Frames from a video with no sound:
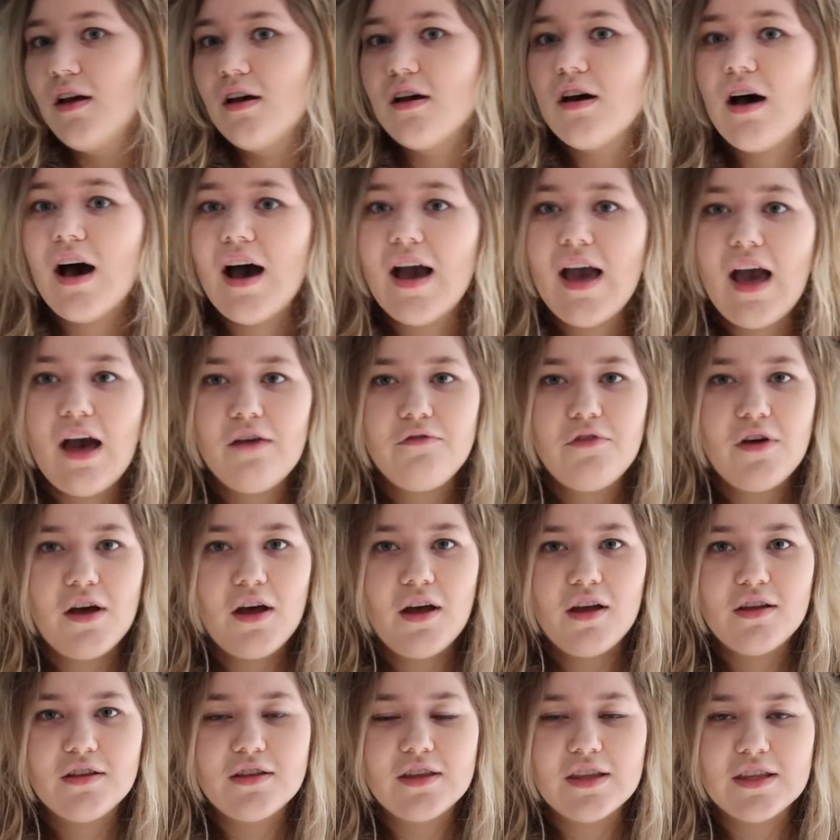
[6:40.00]
I have
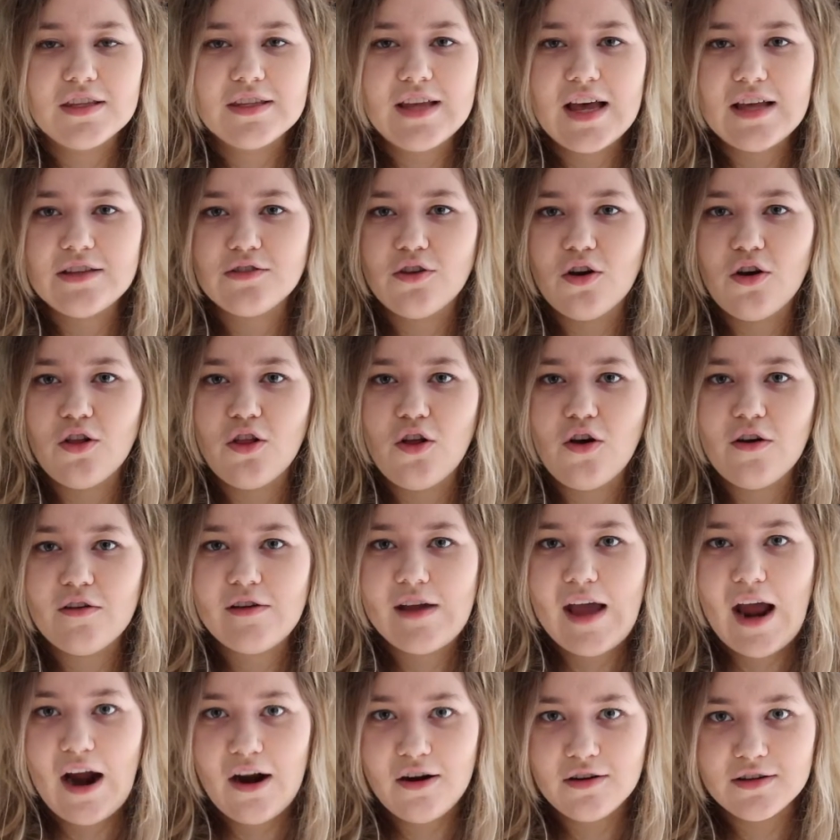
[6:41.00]
heard this has got a lot of
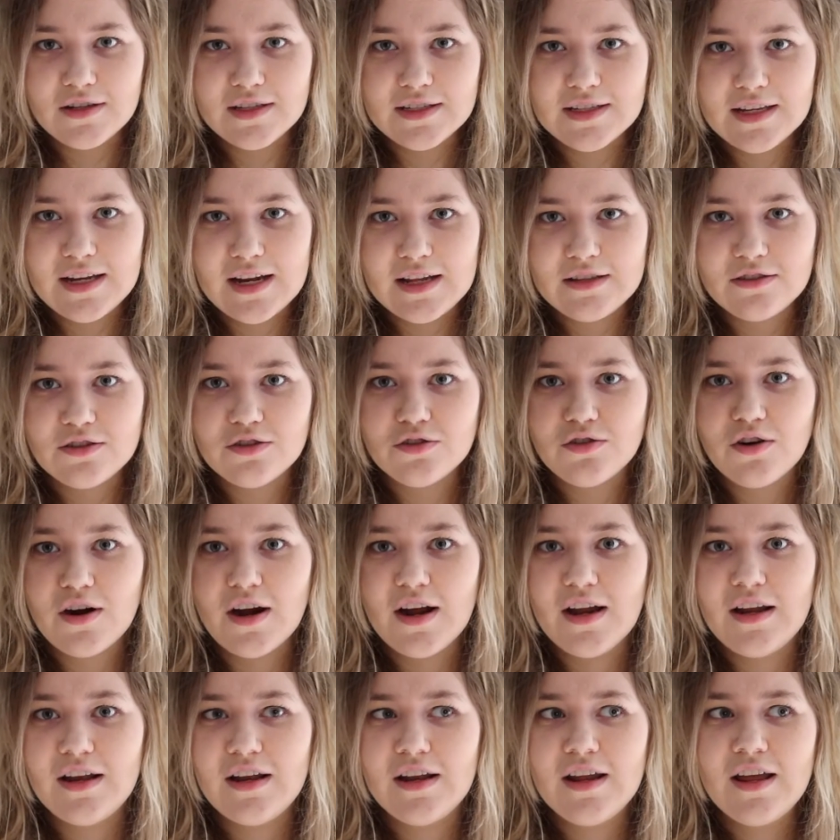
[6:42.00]
characters in it to try
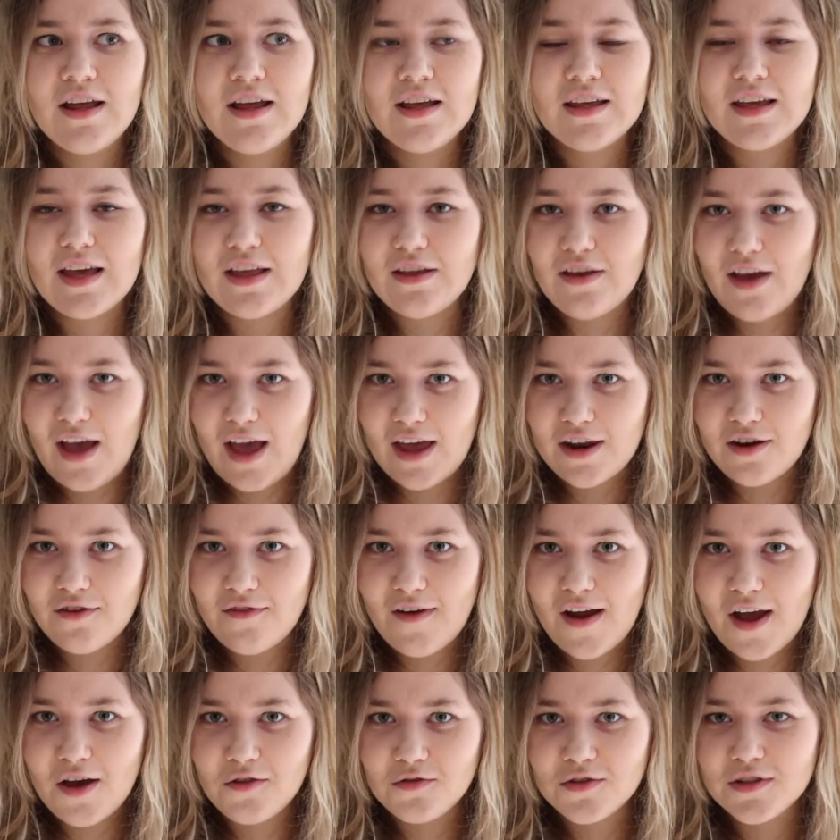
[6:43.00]
and get your head
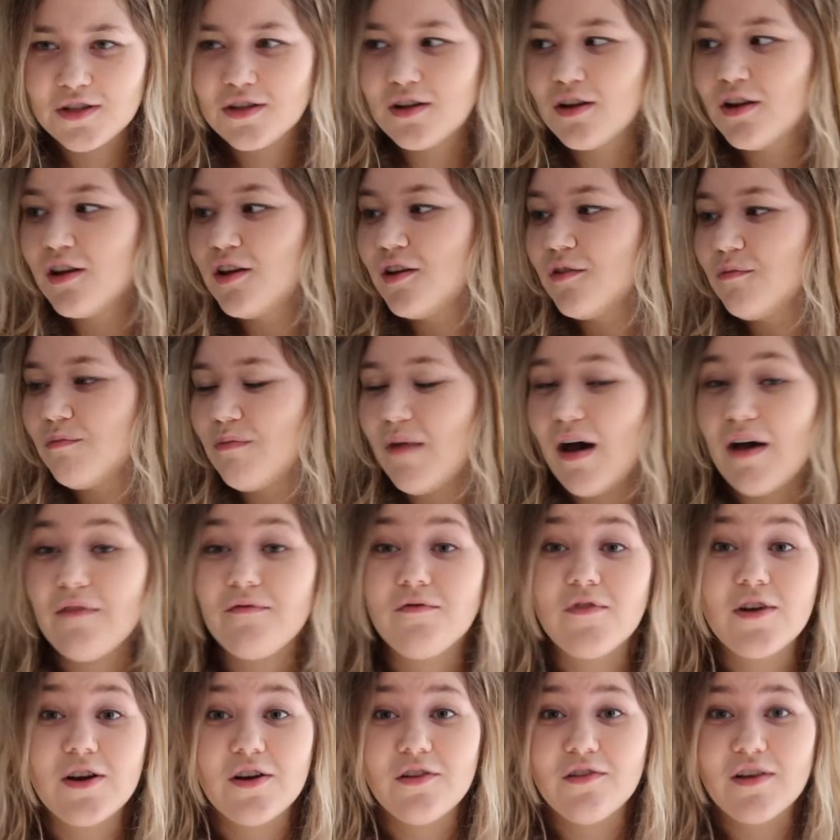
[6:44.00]
around, but I'm
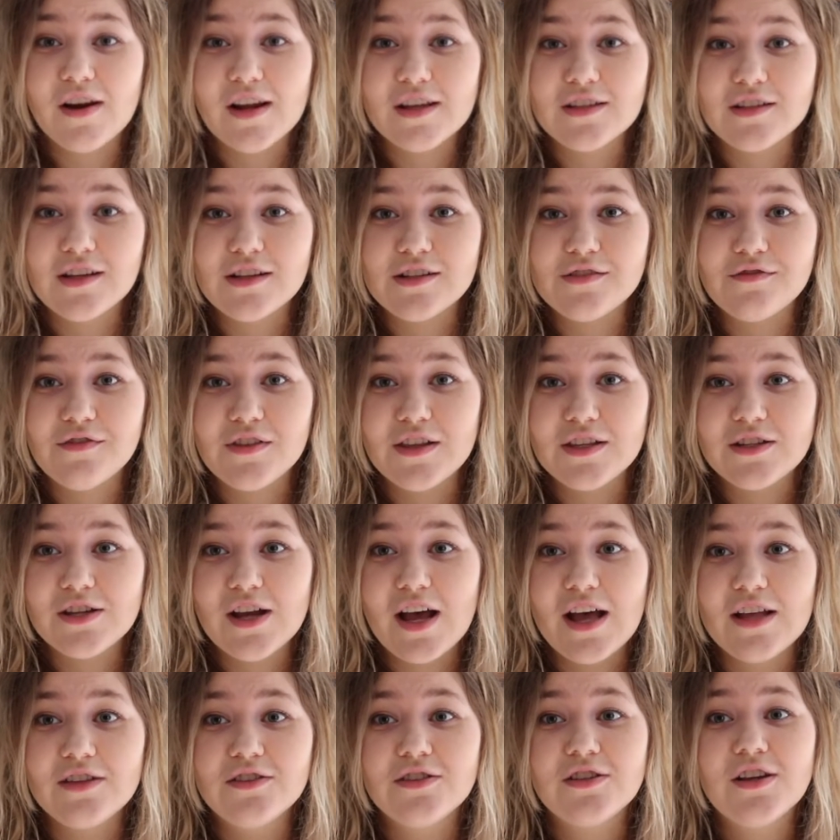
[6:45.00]
really, really excited for the
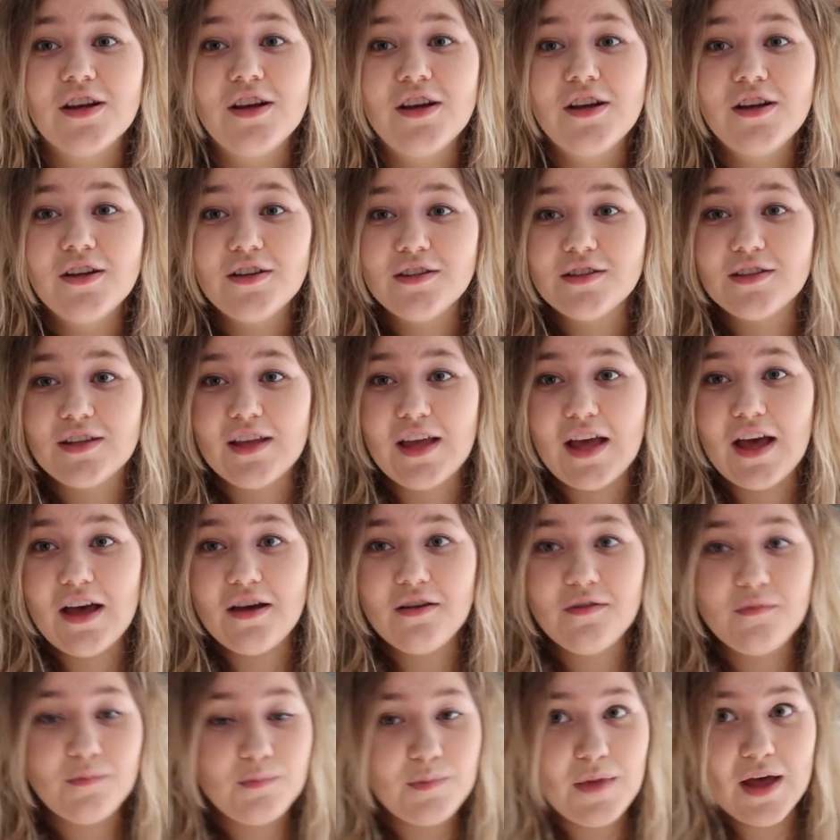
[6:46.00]
challenge. So yeah,
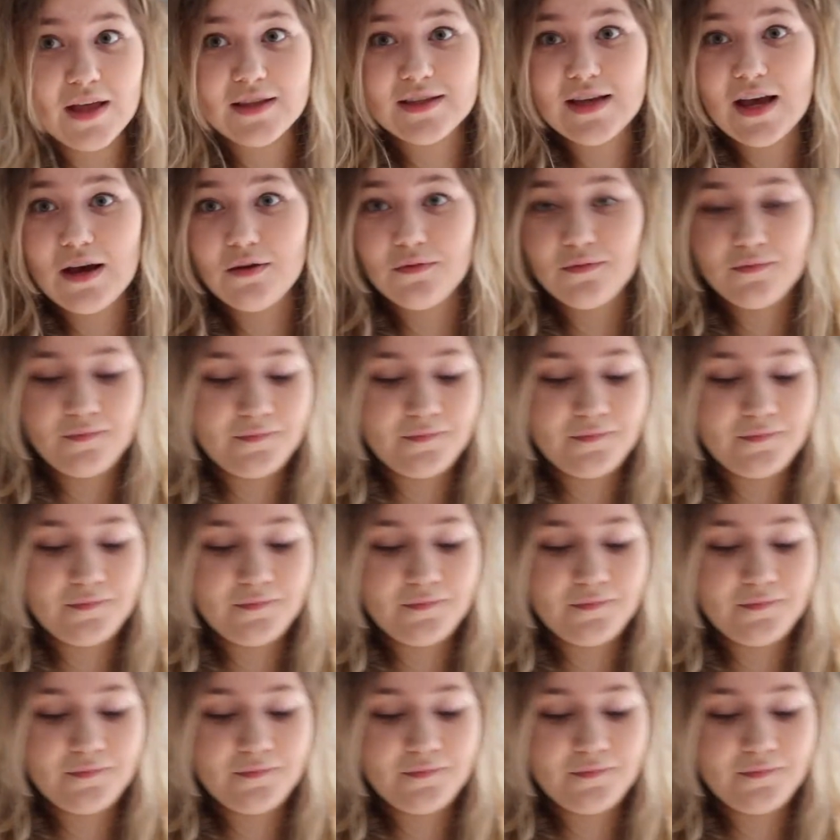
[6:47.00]
Beartown.